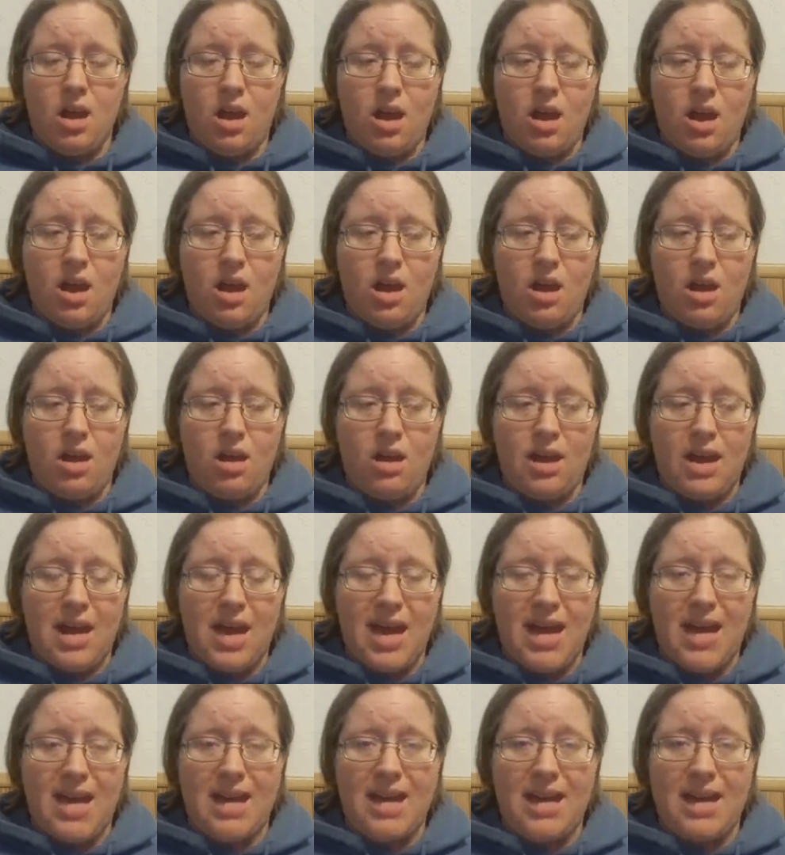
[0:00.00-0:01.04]

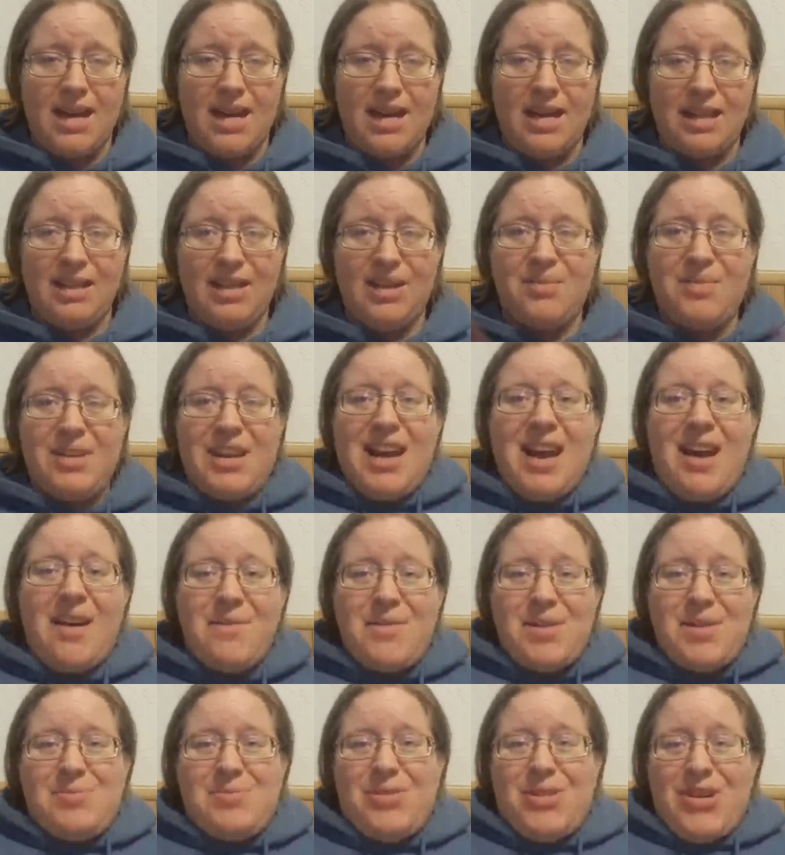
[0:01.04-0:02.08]
And look at me now,
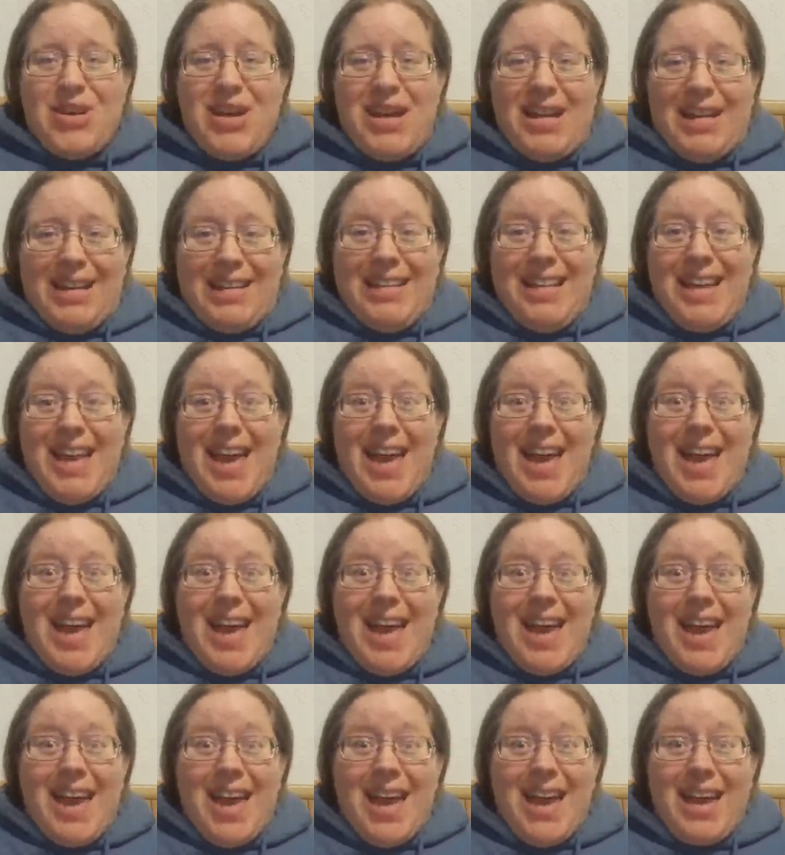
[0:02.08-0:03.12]
I'm unemployed!
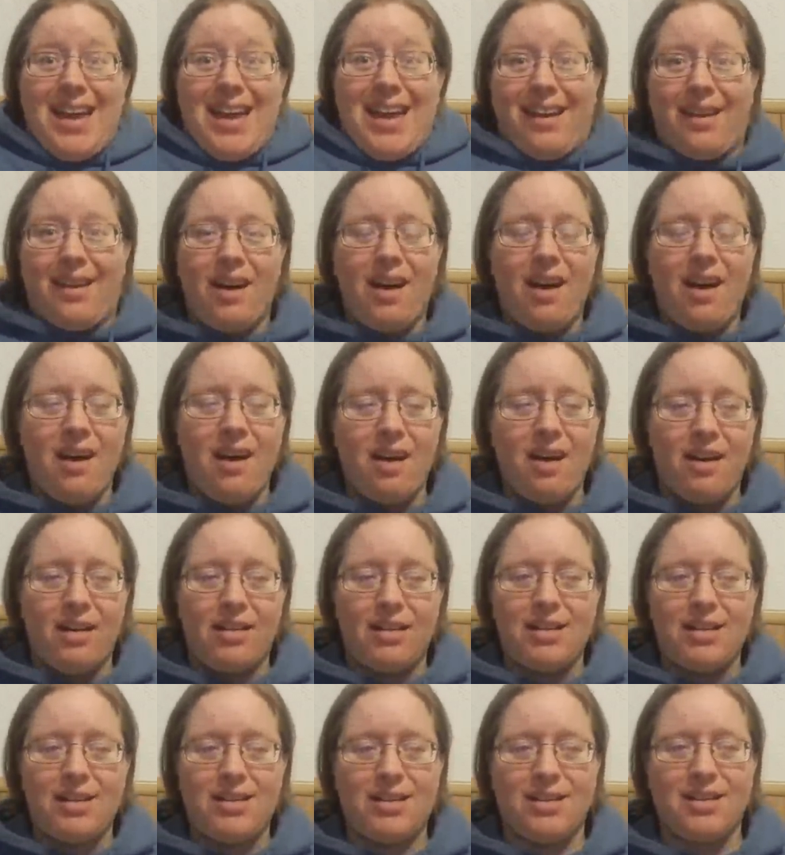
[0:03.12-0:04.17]
Yay!
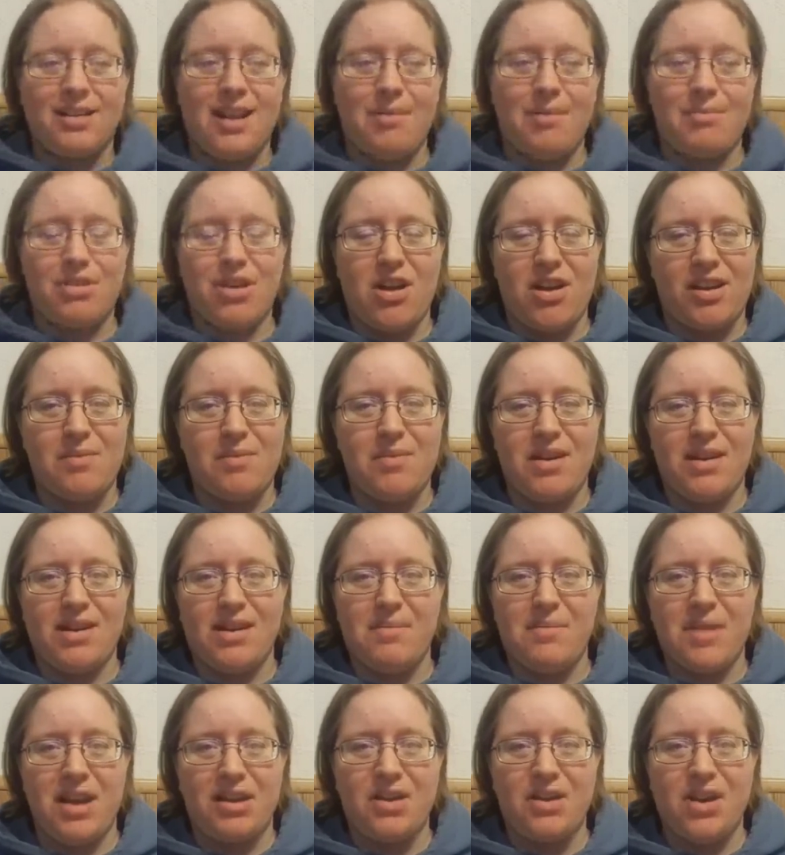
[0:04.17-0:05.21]
At least this time talking about it,
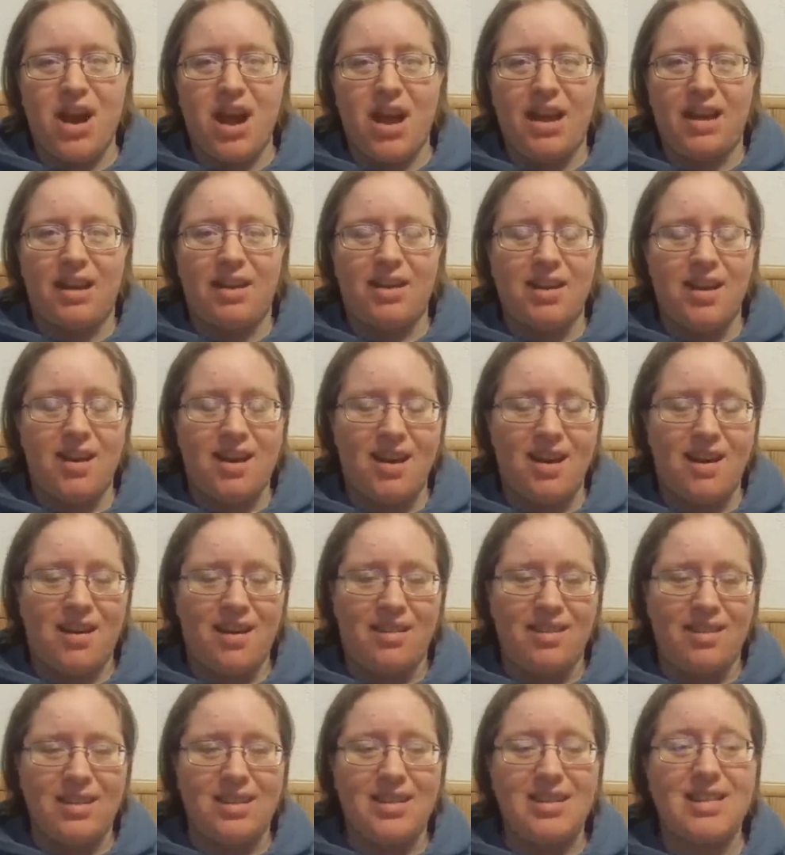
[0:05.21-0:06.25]
I'm not crying.
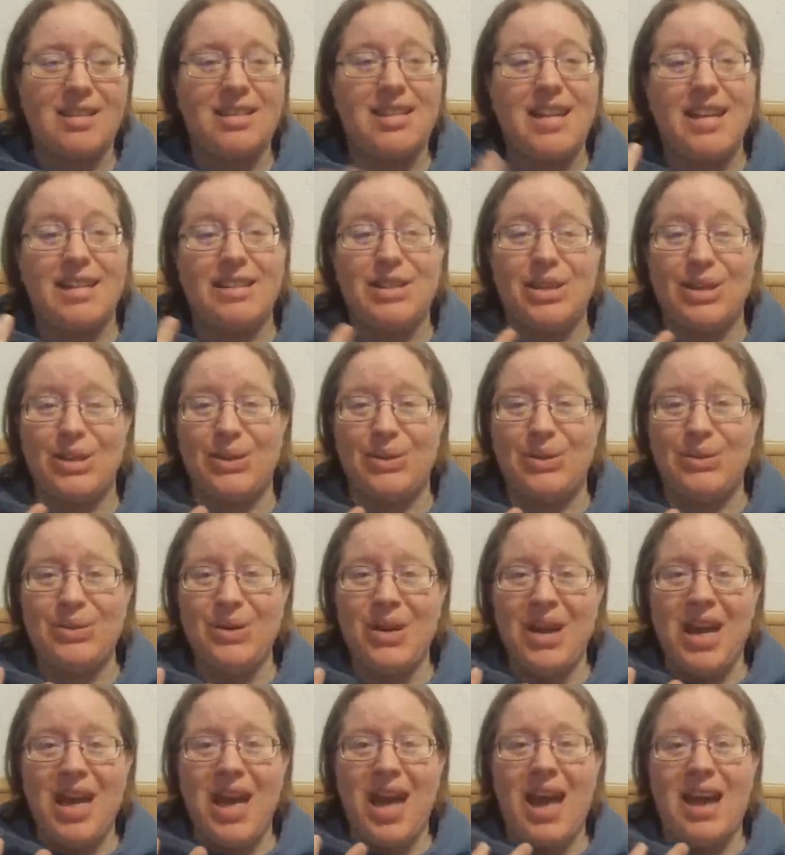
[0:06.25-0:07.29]
This is take 2.
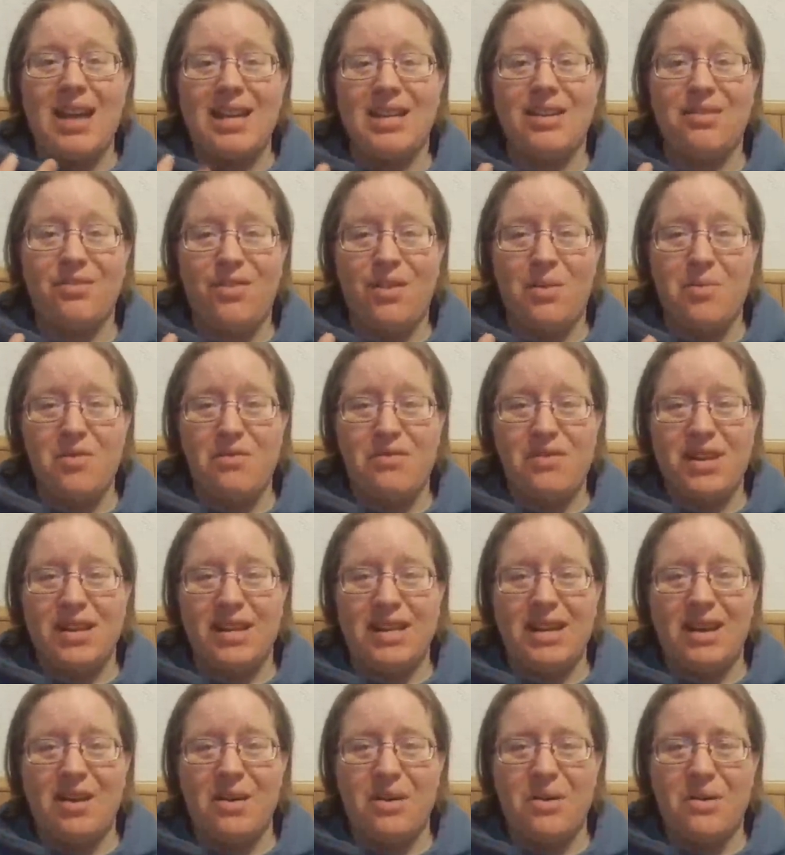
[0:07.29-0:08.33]
I did film a
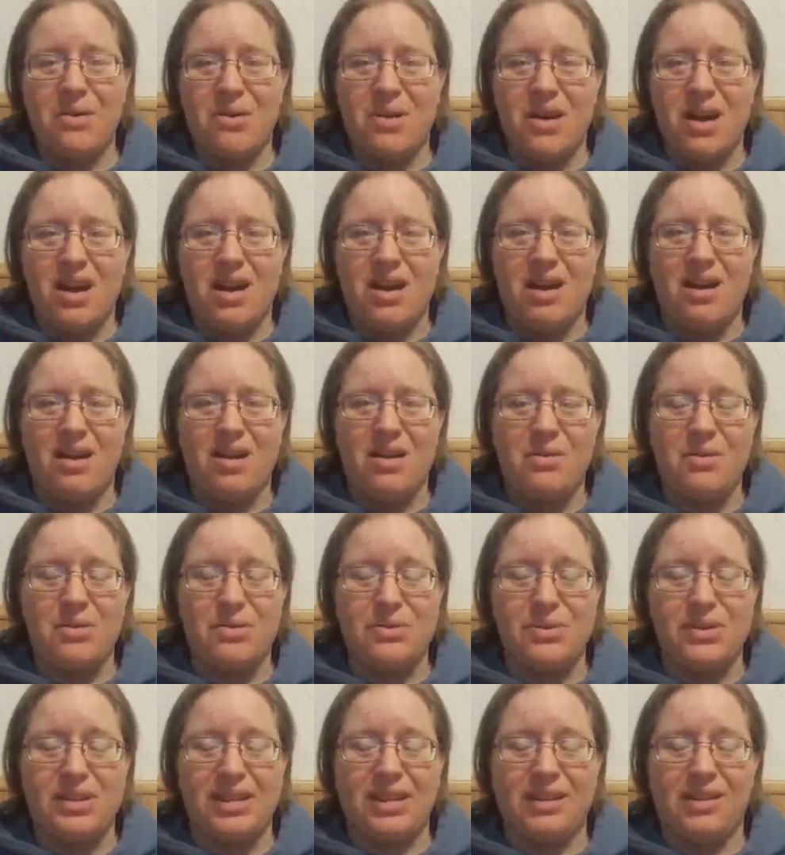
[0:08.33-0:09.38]
video. It was
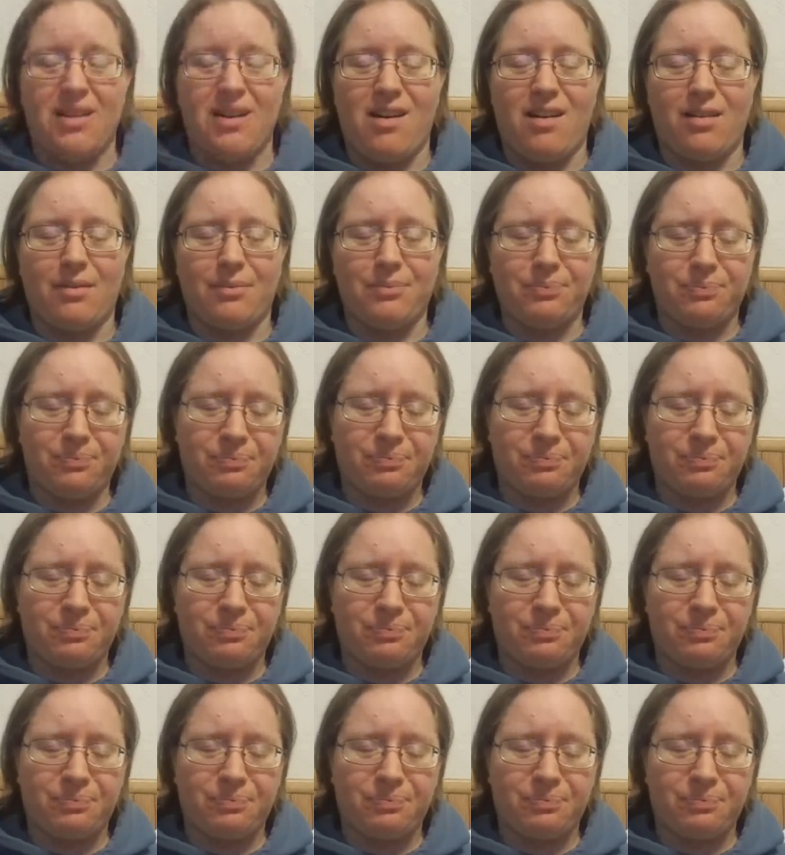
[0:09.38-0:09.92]
really long.